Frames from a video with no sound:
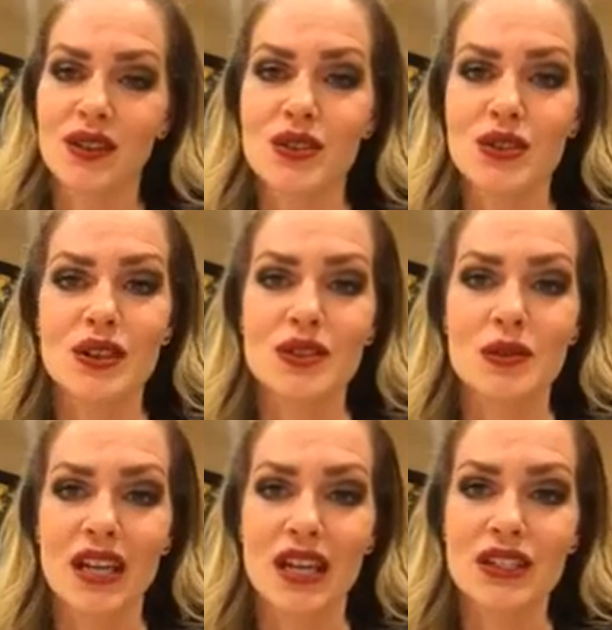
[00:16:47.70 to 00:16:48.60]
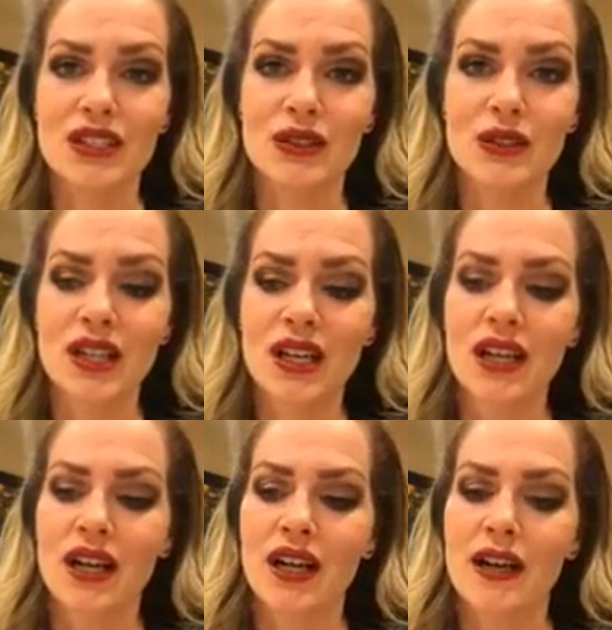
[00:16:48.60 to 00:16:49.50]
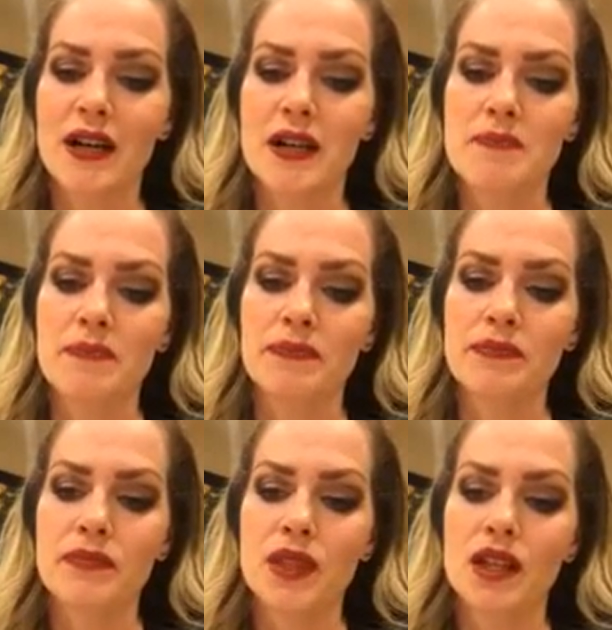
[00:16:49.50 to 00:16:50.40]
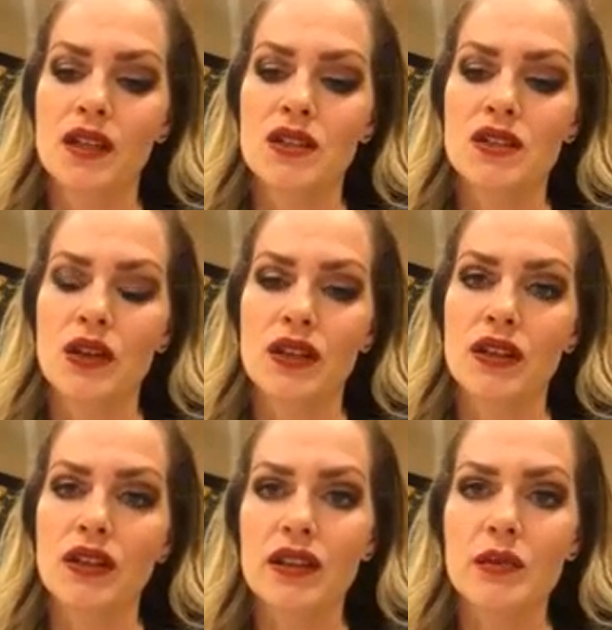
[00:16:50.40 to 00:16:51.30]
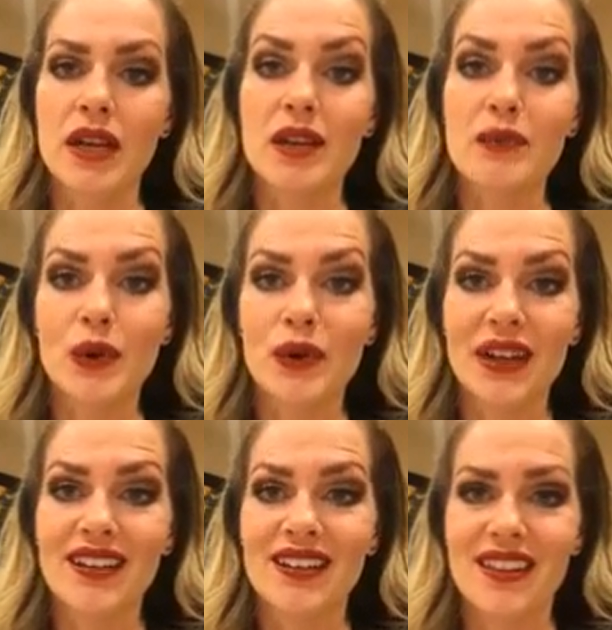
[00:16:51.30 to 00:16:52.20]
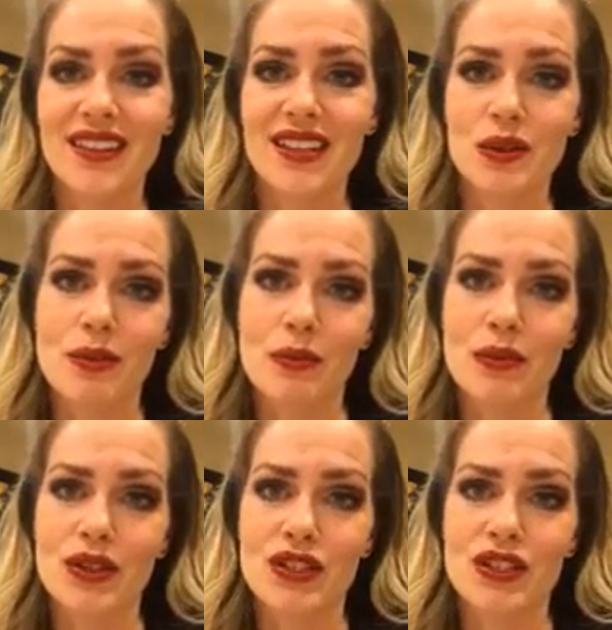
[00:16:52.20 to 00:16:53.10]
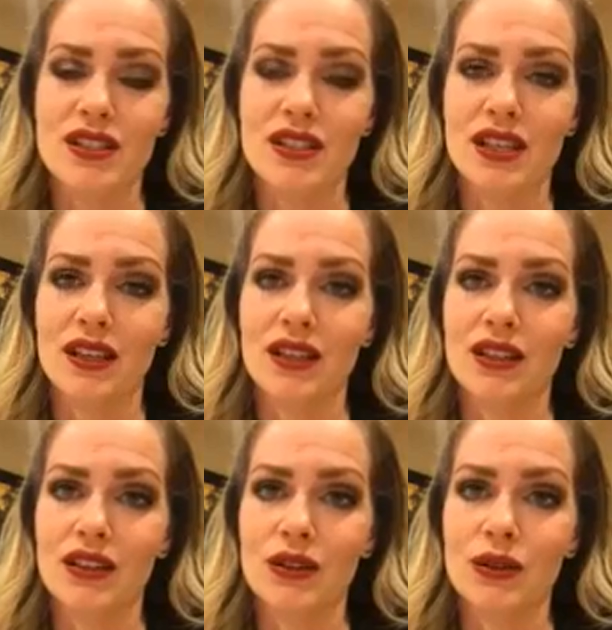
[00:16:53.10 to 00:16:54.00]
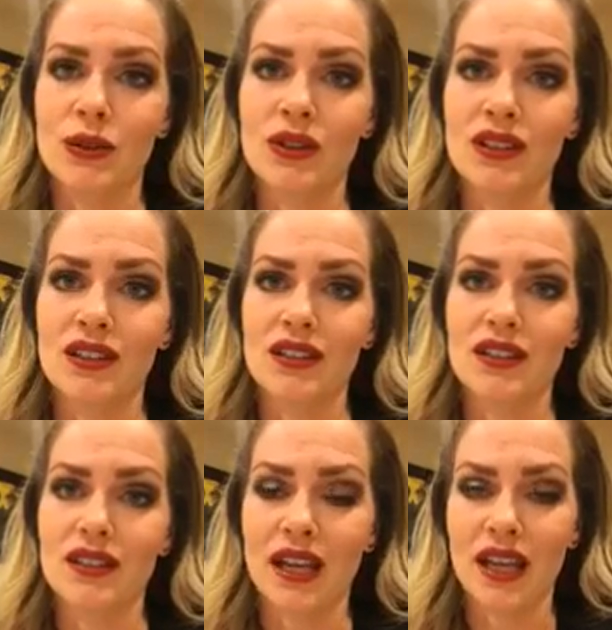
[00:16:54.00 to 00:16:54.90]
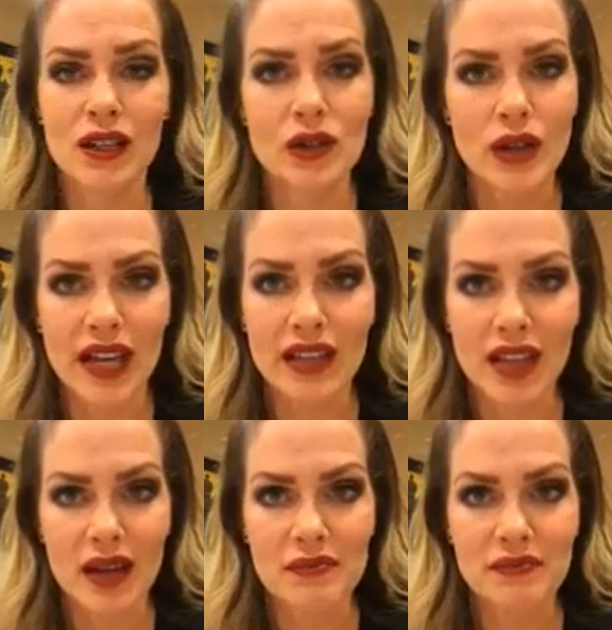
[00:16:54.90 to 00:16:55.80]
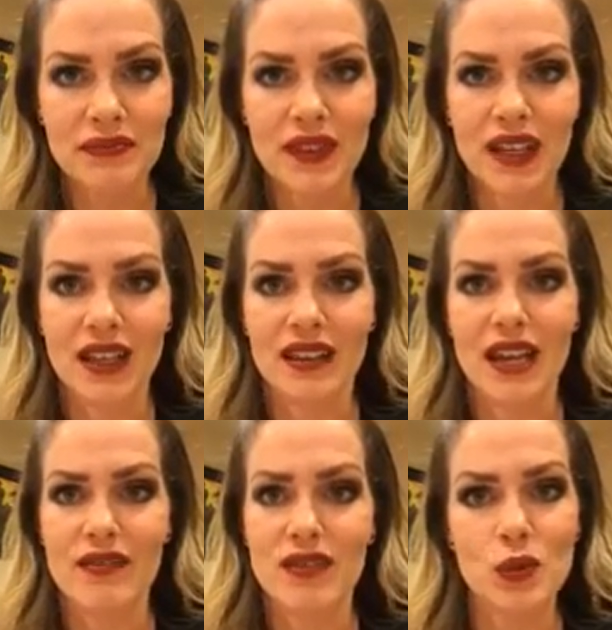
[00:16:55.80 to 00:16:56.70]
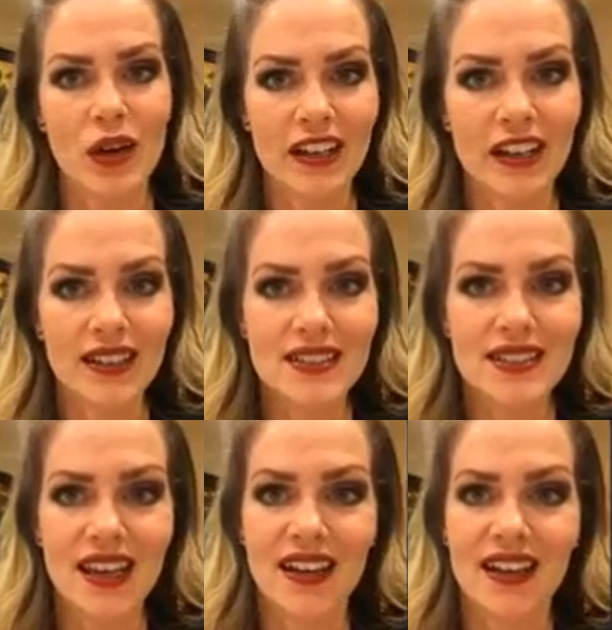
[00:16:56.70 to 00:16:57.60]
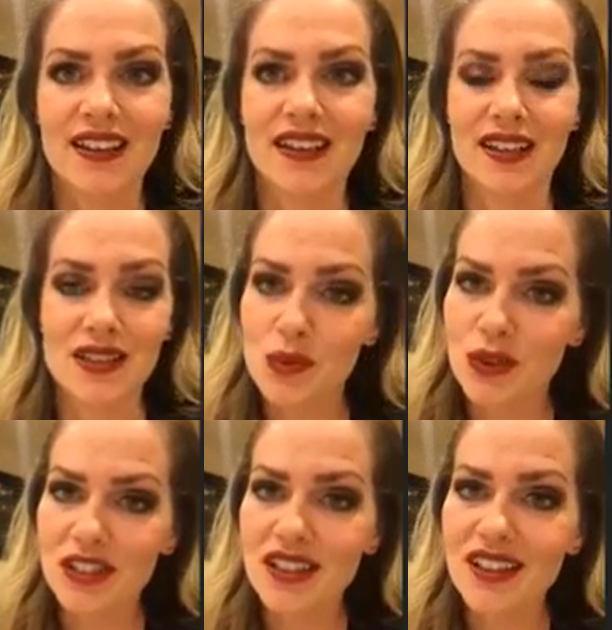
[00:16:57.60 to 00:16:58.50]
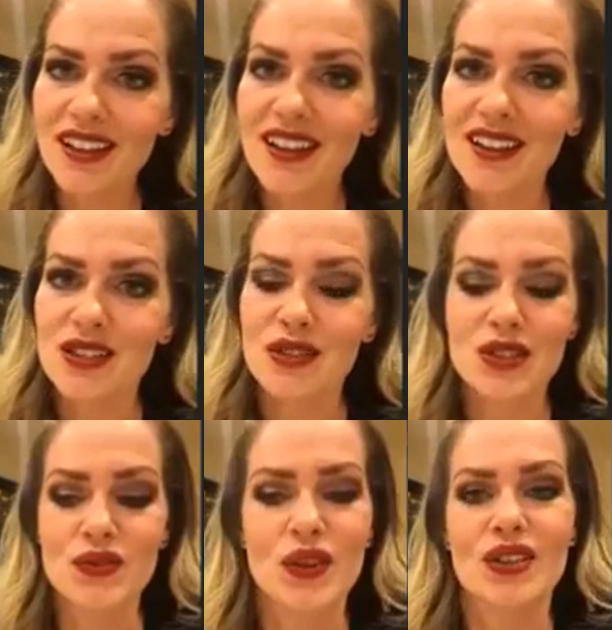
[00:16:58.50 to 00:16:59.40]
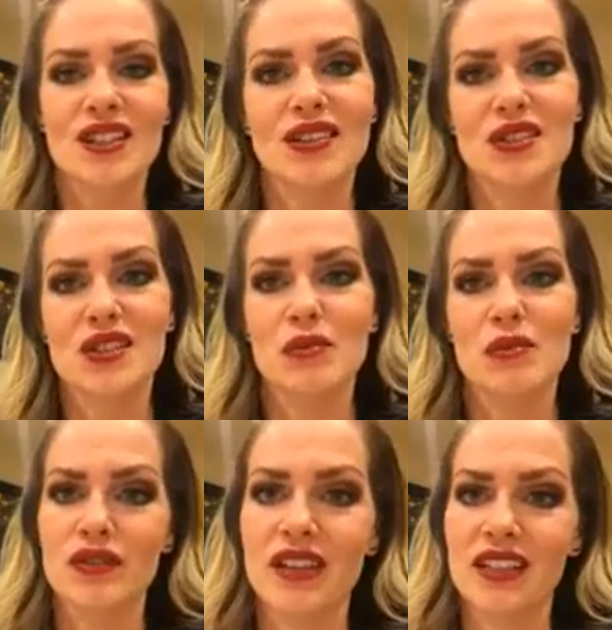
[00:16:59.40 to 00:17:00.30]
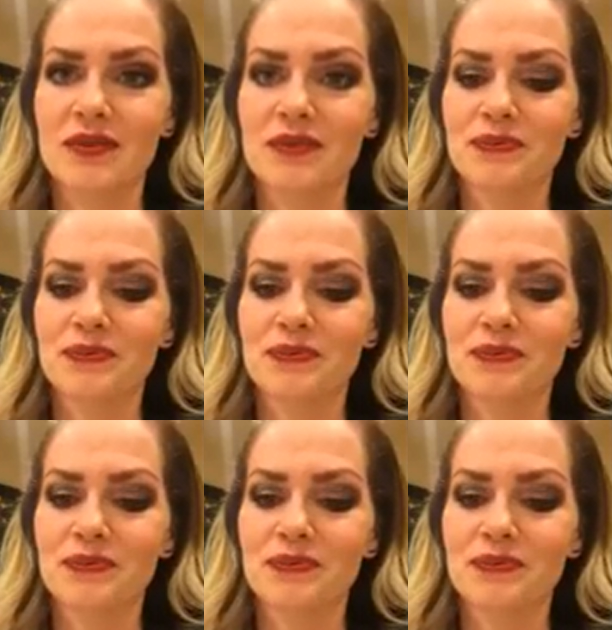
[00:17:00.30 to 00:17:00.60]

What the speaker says: struggles with that too. So the main point and the thing to remember is just that you can't drag them, and they have to want it, and it is work. So you just focus on those that are motivated.